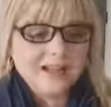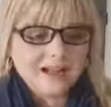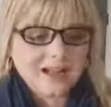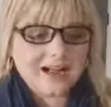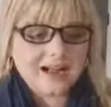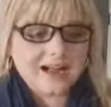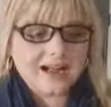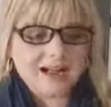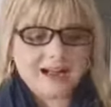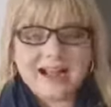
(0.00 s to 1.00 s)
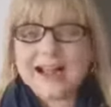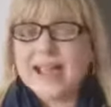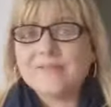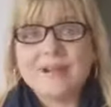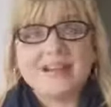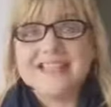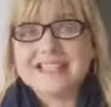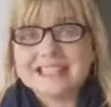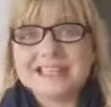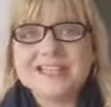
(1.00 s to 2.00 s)
I have a
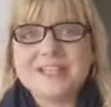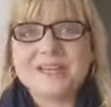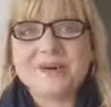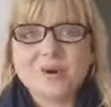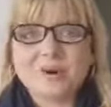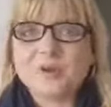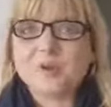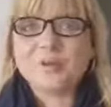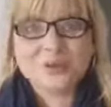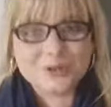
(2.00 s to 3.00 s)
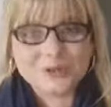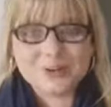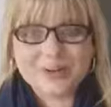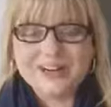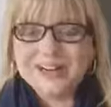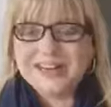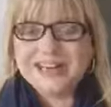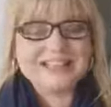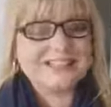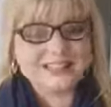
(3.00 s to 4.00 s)
6-year-old computer.
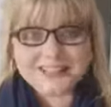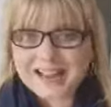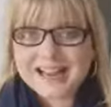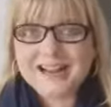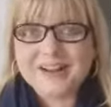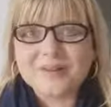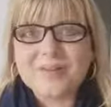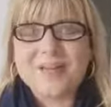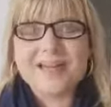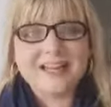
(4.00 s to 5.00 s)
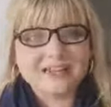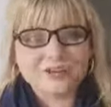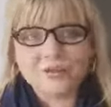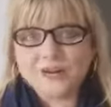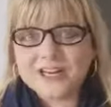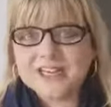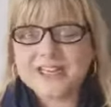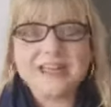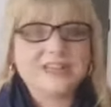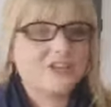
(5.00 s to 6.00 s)
It's dying on me, it's
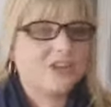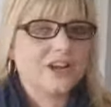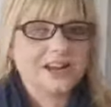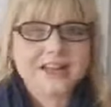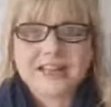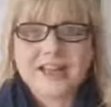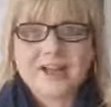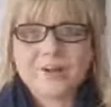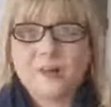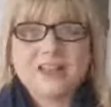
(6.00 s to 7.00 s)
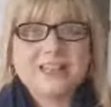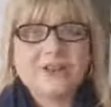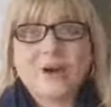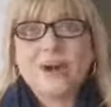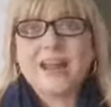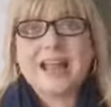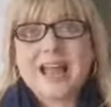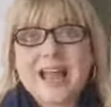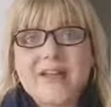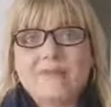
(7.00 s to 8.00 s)
freezing, it's shutting down, but it's all I
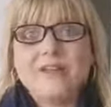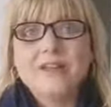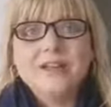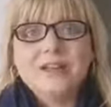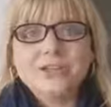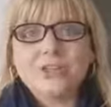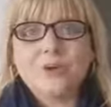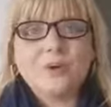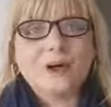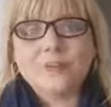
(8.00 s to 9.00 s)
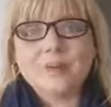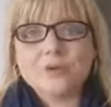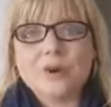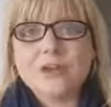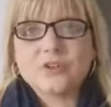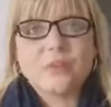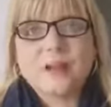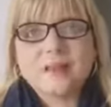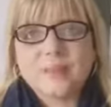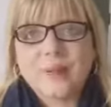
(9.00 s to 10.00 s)
have. So I'm trying to
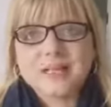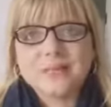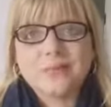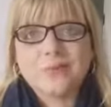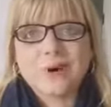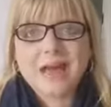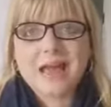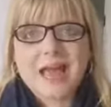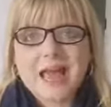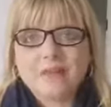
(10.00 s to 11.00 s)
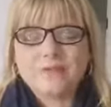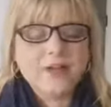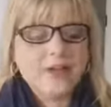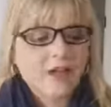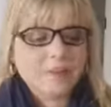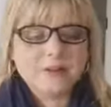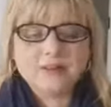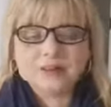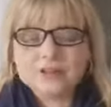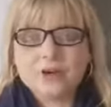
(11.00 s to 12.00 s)
make the best of what I have. But
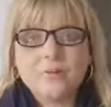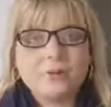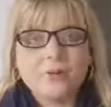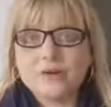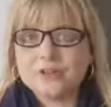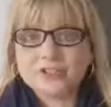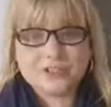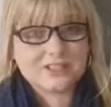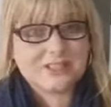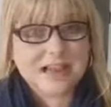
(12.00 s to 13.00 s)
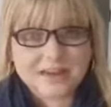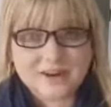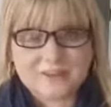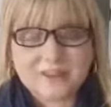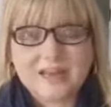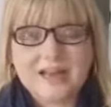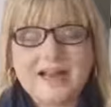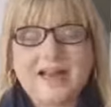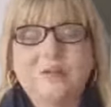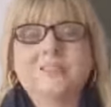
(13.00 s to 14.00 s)
this computer just died on me, and
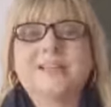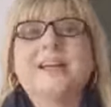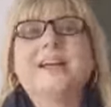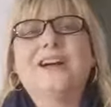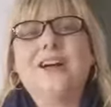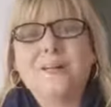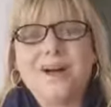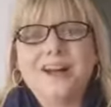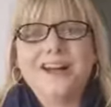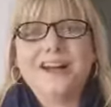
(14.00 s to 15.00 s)
I was like, come on,